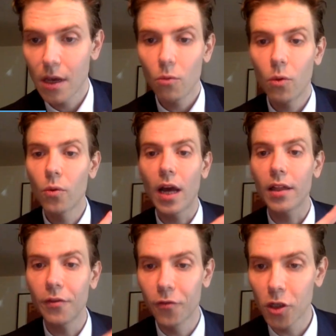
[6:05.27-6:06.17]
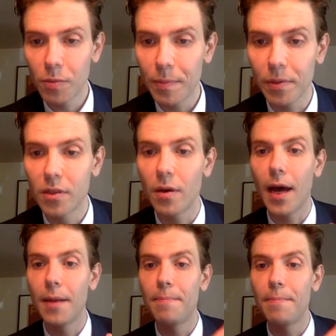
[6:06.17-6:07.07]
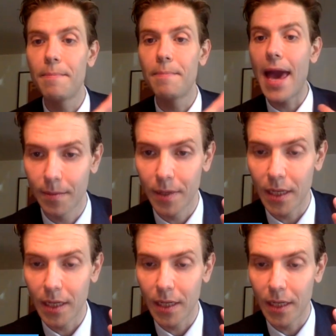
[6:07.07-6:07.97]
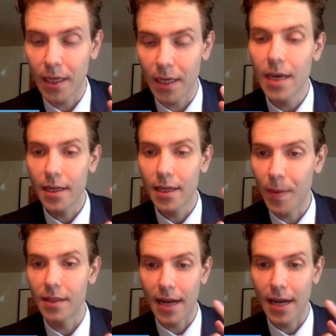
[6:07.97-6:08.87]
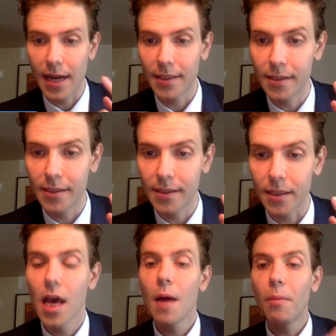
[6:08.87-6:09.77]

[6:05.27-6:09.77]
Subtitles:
We were not the first people to unman somebody in space in the 1960s,